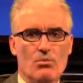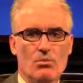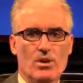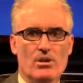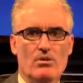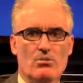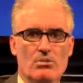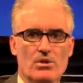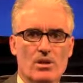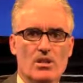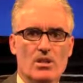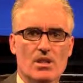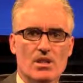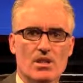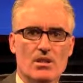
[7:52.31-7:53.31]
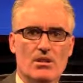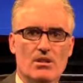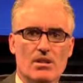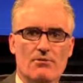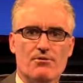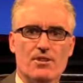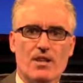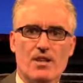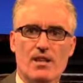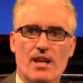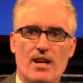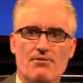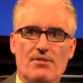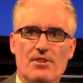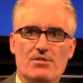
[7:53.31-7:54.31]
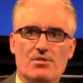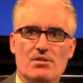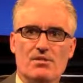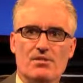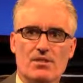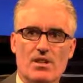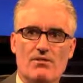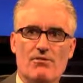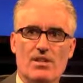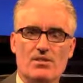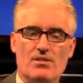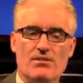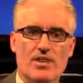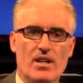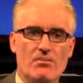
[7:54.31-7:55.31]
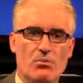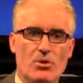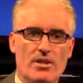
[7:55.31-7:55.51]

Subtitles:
we'll look a little different on the offensive and defensive end